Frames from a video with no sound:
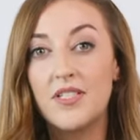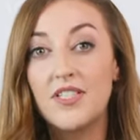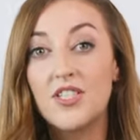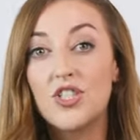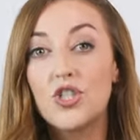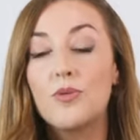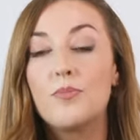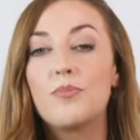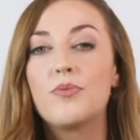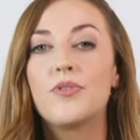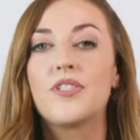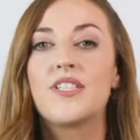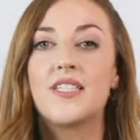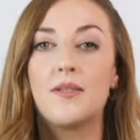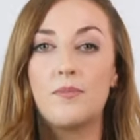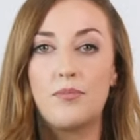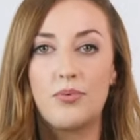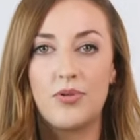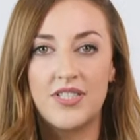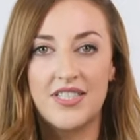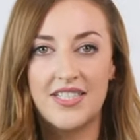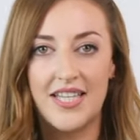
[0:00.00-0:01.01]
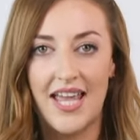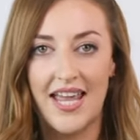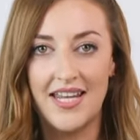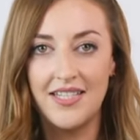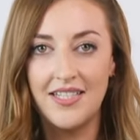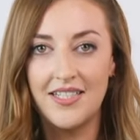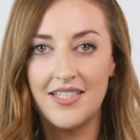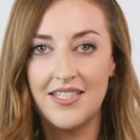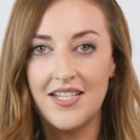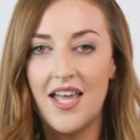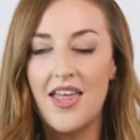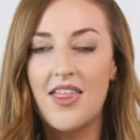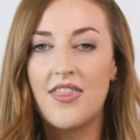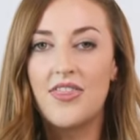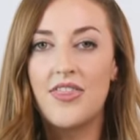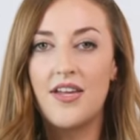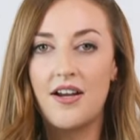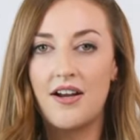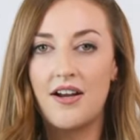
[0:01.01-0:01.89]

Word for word: to present their